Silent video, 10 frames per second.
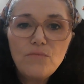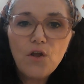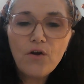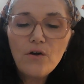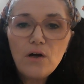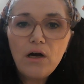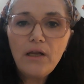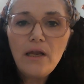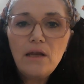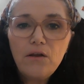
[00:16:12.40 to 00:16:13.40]
are
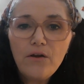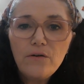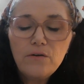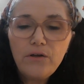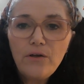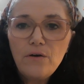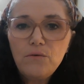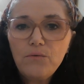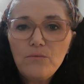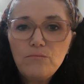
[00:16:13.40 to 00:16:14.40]
un, your you
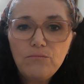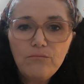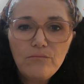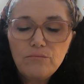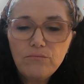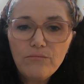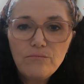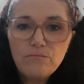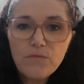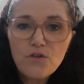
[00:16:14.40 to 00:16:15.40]
know,
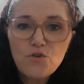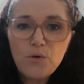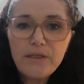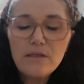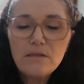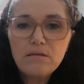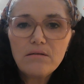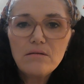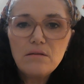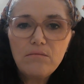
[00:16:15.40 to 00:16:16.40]
the choices
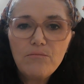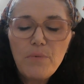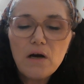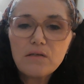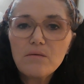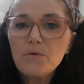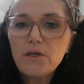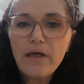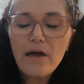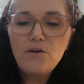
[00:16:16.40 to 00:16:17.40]
possibly
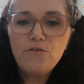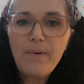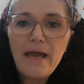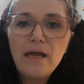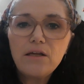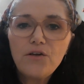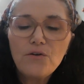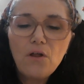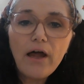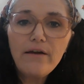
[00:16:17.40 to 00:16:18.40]
that you've made in
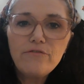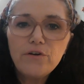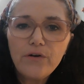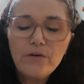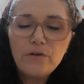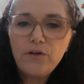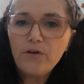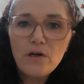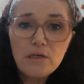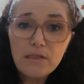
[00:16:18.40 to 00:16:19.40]
your life, you're you're
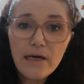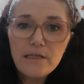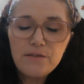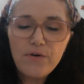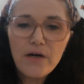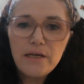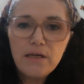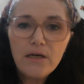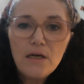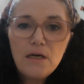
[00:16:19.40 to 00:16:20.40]
not satisfied.
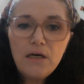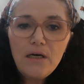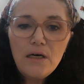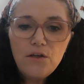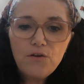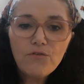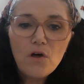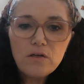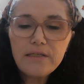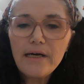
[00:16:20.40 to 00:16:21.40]
You've
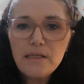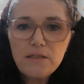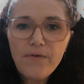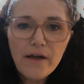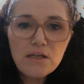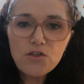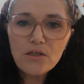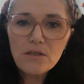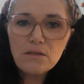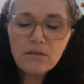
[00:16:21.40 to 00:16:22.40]
lost
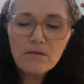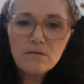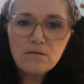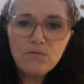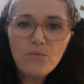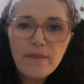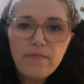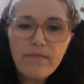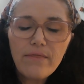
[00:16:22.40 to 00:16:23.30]
satisfaction with